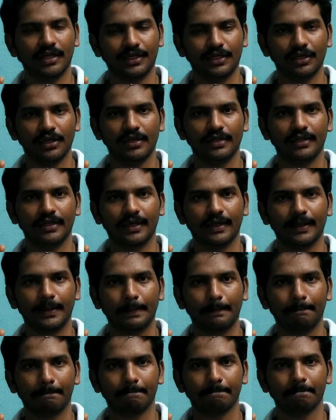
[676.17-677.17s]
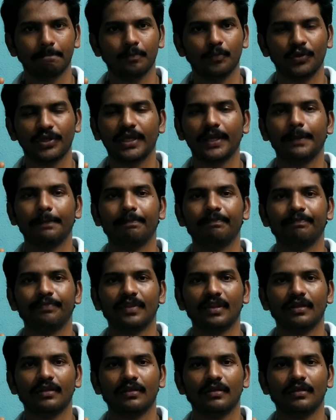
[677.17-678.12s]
dirty oil tank. Okay.